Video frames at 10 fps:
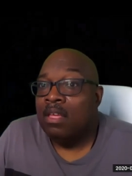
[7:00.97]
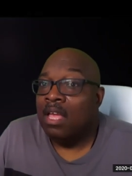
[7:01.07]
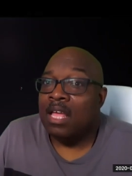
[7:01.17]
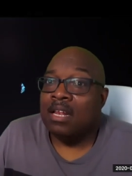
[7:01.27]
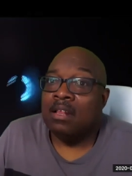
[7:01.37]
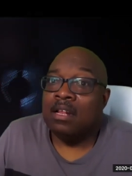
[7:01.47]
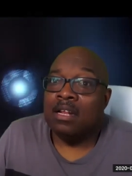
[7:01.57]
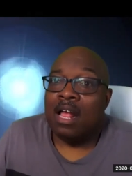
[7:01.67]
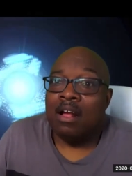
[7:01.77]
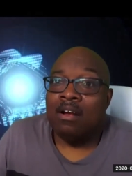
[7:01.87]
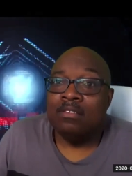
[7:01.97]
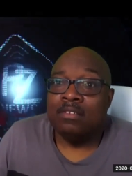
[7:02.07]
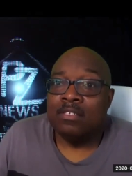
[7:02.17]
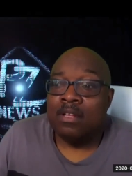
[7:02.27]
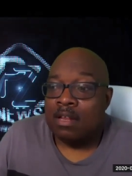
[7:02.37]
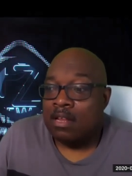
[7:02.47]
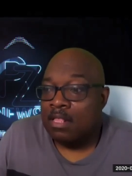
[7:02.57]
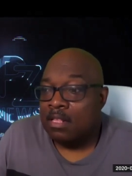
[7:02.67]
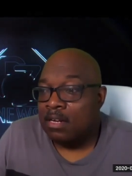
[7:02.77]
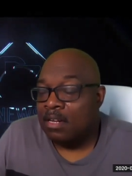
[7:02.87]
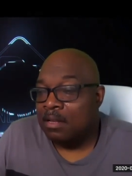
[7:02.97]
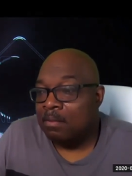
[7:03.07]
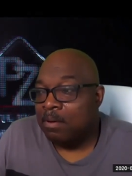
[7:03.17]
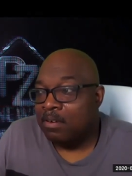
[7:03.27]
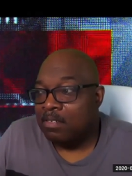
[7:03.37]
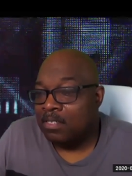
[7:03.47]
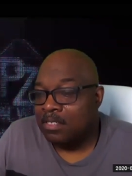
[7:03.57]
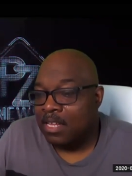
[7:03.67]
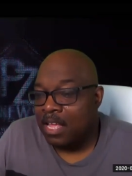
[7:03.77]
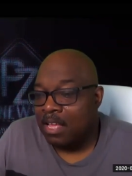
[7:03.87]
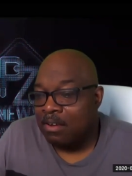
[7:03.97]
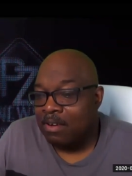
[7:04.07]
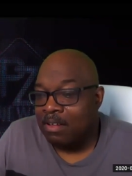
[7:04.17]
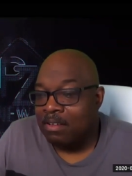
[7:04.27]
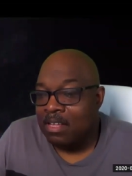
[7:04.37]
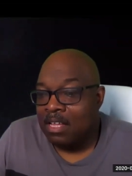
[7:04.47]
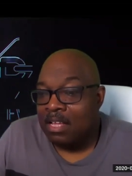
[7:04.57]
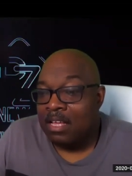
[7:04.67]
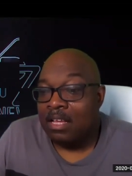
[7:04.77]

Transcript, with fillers: And, and, and I also saw another um, person say, uh, well, eh,